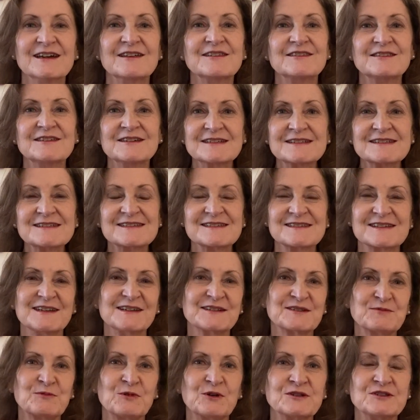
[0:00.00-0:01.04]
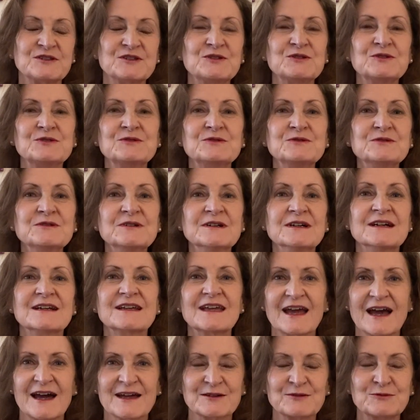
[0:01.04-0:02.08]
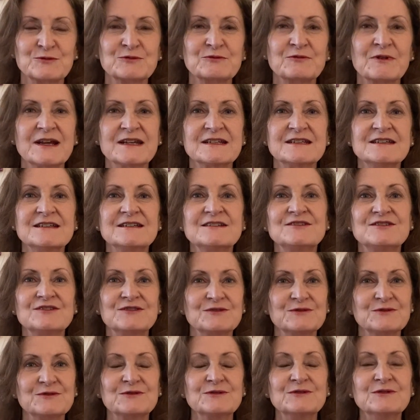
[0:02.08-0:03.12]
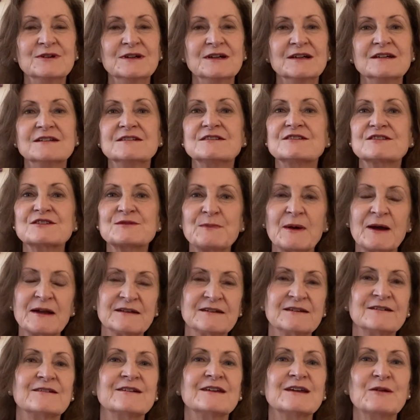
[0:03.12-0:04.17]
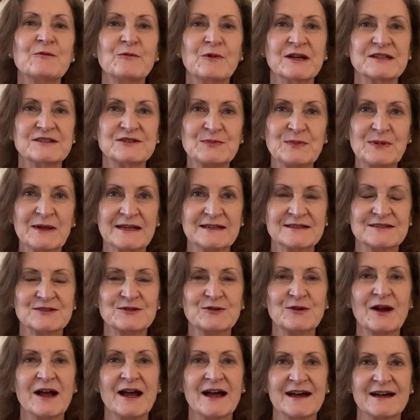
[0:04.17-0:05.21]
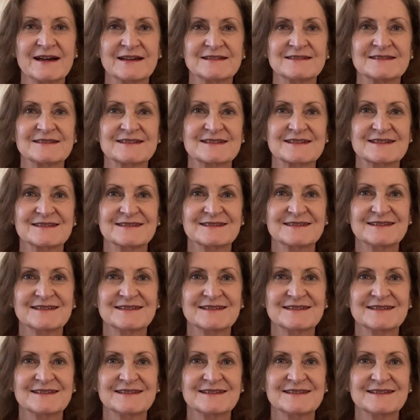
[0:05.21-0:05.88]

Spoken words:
This is what you can already do just by knowing where to place your hands.